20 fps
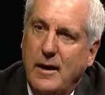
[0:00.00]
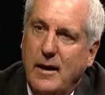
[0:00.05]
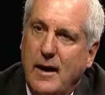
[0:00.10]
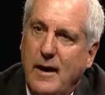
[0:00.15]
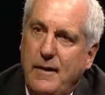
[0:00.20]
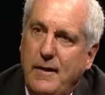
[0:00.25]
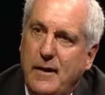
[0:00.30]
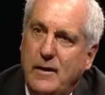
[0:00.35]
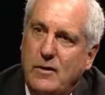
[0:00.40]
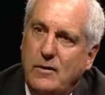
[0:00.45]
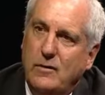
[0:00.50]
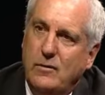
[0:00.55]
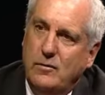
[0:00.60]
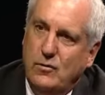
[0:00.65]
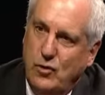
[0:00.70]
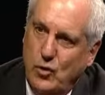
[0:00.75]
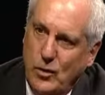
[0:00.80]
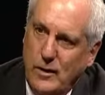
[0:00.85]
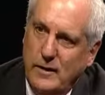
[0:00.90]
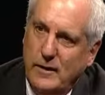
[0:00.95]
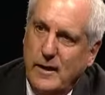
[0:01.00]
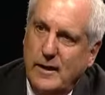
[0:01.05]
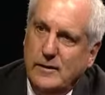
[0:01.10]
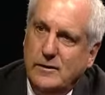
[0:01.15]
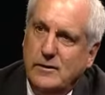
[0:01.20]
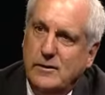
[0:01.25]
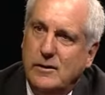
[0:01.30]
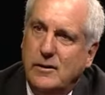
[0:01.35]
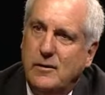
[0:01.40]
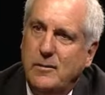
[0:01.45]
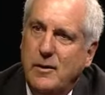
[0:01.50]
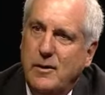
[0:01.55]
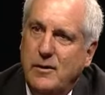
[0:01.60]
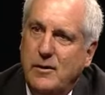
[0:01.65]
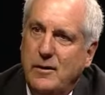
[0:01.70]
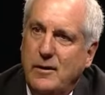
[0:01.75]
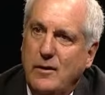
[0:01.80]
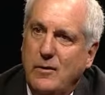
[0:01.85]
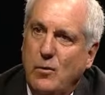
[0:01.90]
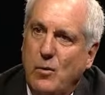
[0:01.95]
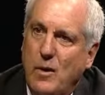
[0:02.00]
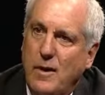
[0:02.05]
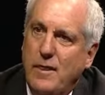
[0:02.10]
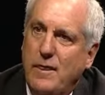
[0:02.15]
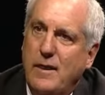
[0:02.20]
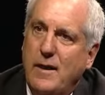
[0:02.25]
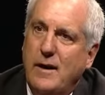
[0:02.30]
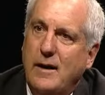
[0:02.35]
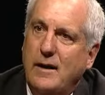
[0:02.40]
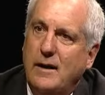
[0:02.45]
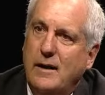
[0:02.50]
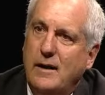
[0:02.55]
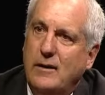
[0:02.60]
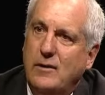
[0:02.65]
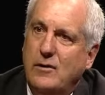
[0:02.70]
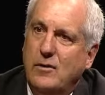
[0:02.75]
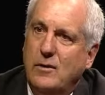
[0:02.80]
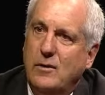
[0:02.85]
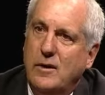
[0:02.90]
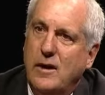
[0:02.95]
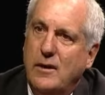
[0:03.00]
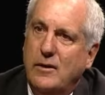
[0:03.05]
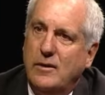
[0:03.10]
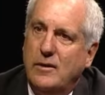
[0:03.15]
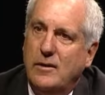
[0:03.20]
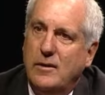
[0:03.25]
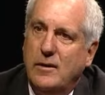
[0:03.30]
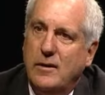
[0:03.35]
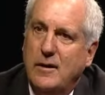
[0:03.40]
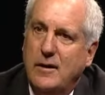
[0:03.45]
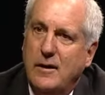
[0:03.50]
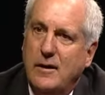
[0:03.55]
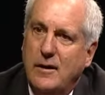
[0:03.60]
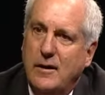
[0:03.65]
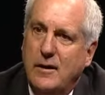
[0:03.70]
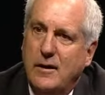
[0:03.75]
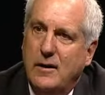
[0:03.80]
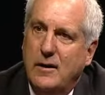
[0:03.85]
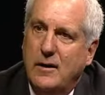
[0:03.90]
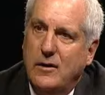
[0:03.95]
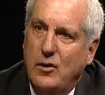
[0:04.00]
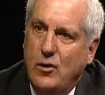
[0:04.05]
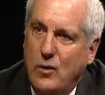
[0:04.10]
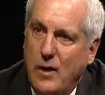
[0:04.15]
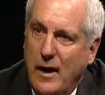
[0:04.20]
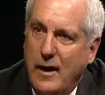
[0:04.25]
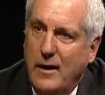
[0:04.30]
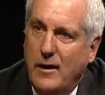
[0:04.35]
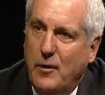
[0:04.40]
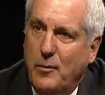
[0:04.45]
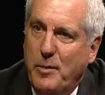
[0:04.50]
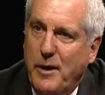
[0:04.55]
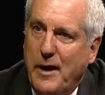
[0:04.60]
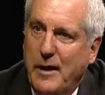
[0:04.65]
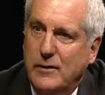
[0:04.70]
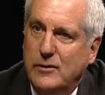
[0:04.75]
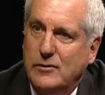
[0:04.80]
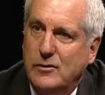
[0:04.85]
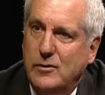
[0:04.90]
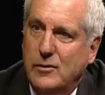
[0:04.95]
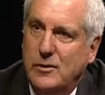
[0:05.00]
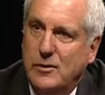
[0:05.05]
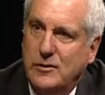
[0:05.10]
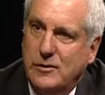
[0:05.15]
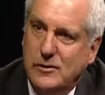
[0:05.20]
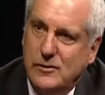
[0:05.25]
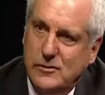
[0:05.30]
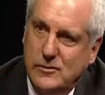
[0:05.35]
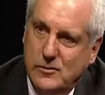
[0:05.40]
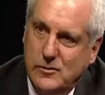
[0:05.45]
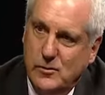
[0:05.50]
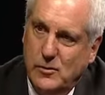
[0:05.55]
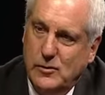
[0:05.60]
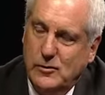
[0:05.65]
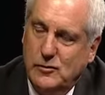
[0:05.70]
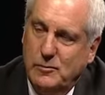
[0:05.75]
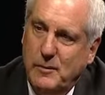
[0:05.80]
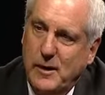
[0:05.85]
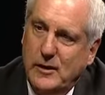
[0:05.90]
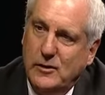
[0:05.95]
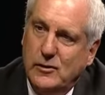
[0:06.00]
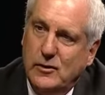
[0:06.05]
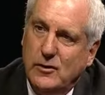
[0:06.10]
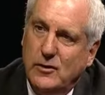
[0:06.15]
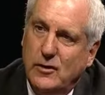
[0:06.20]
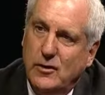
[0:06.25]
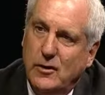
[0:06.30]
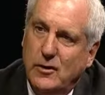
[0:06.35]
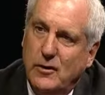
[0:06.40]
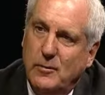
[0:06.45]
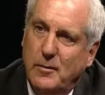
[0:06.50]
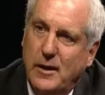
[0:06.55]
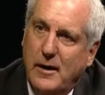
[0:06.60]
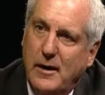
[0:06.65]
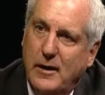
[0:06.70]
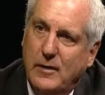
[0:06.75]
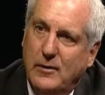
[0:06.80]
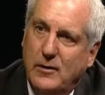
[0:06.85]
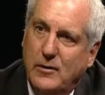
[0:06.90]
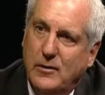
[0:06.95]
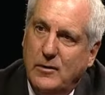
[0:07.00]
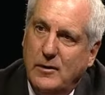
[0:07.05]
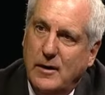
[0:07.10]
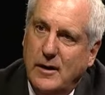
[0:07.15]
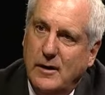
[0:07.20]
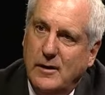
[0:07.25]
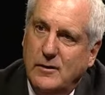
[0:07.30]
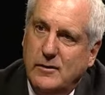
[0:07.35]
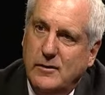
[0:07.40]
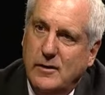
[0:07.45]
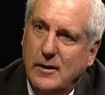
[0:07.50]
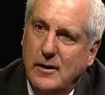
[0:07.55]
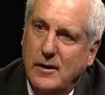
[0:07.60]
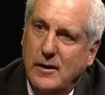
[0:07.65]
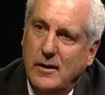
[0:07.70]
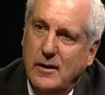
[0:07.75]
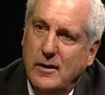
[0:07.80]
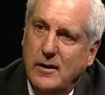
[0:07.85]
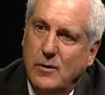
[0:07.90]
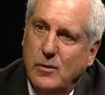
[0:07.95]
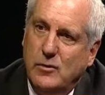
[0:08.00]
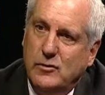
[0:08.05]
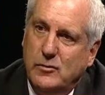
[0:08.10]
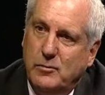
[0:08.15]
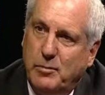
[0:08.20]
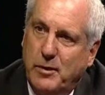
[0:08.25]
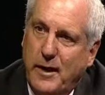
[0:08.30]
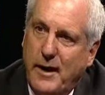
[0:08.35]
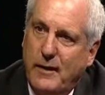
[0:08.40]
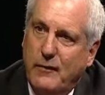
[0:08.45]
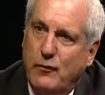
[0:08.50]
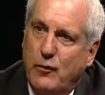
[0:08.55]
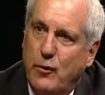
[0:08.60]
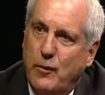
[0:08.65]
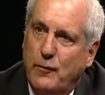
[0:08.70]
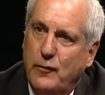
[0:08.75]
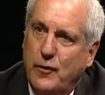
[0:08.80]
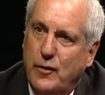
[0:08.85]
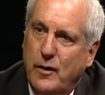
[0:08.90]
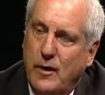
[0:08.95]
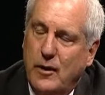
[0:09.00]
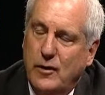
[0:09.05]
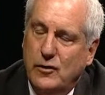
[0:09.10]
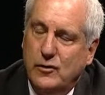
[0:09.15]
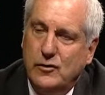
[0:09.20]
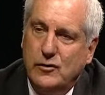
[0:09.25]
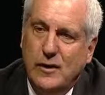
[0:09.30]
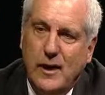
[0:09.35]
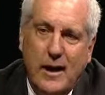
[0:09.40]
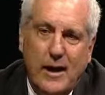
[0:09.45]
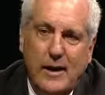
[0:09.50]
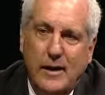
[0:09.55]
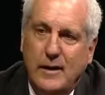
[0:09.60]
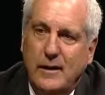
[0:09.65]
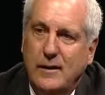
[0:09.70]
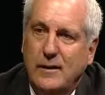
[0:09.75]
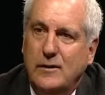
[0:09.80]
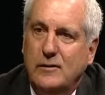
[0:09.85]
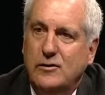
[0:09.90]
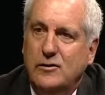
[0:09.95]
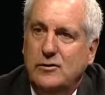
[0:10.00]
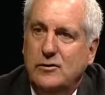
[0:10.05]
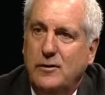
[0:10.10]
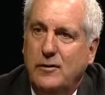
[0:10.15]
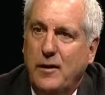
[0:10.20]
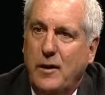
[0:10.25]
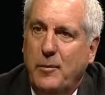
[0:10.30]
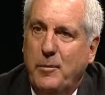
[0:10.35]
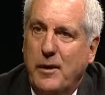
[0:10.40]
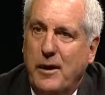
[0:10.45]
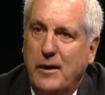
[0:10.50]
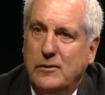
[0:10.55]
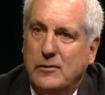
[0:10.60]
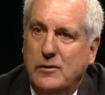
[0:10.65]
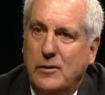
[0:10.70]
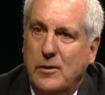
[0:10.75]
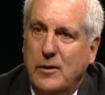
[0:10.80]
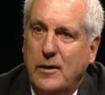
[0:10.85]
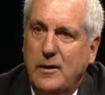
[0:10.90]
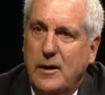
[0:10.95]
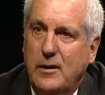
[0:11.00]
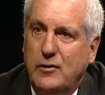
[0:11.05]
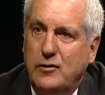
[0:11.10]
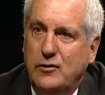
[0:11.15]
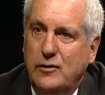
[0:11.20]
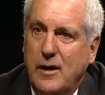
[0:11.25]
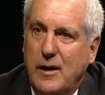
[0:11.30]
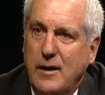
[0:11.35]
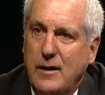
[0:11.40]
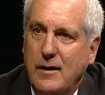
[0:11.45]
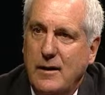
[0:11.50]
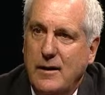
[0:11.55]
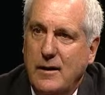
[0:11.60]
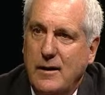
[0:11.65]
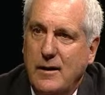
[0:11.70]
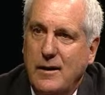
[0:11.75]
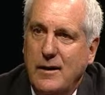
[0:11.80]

and then doing things in the community. One thing led to another. Unite El Paso, which was mentioned earlier by Dr. Gutierrez, was a platform for understanding the issues of El Paso and understanding that